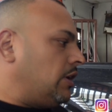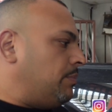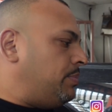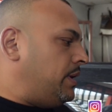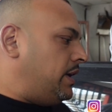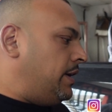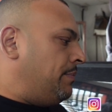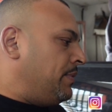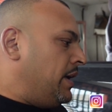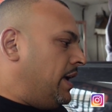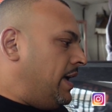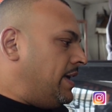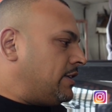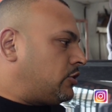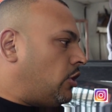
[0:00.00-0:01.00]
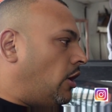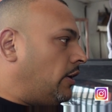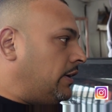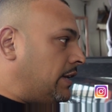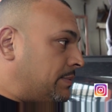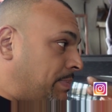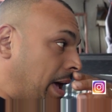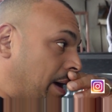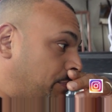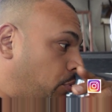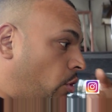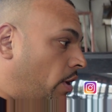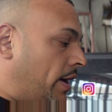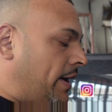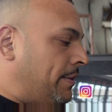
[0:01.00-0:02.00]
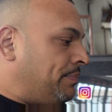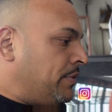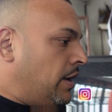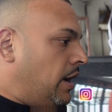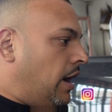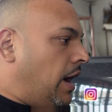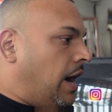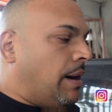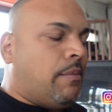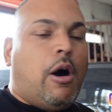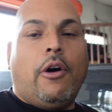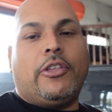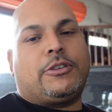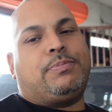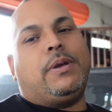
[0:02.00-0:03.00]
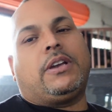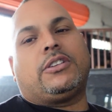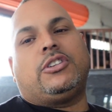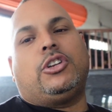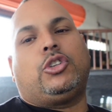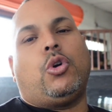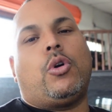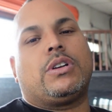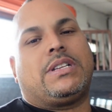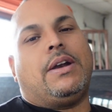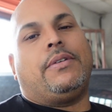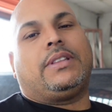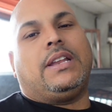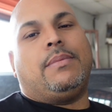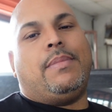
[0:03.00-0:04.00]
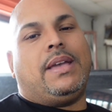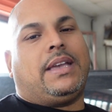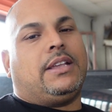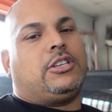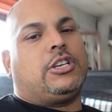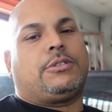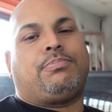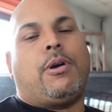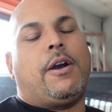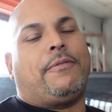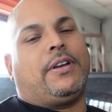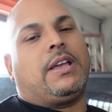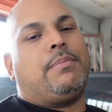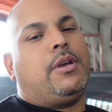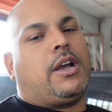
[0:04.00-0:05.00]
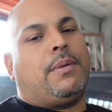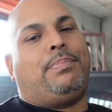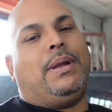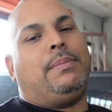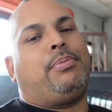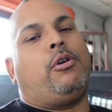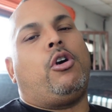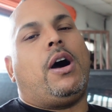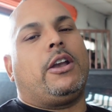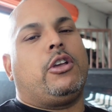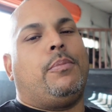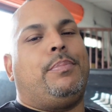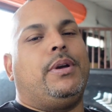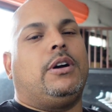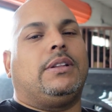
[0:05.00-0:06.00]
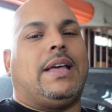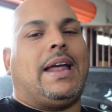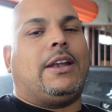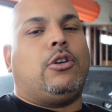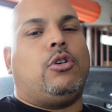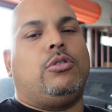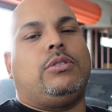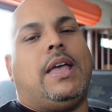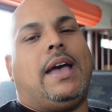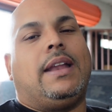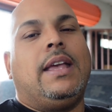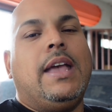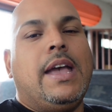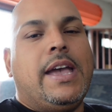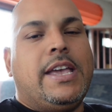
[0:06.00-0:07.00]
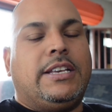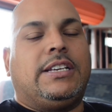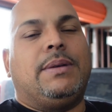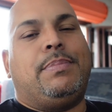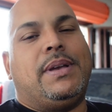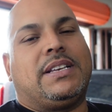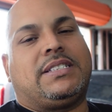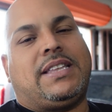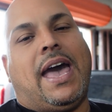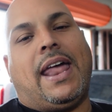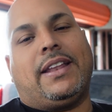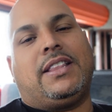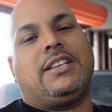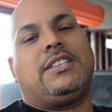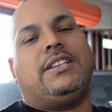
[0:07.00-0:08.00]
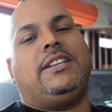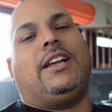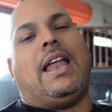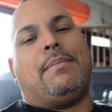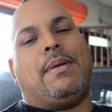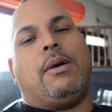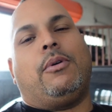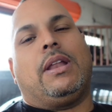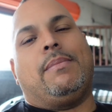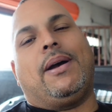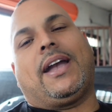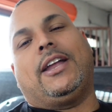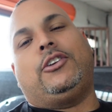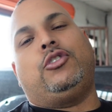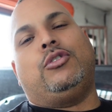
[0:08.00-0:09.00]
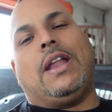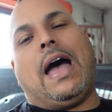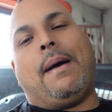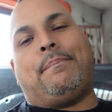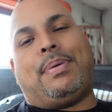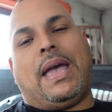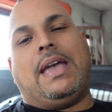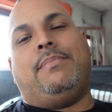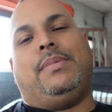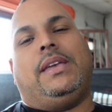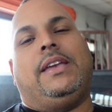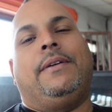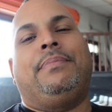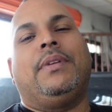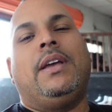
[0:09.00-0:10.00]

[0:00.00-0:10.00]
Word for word: going to be installing in this bad boy uh, all the speakers and the doors and everything to make it just perfect. It'll be a complete pro audio build. I know that he can be ecstatic. This is the deal I made with him. I could do not pay me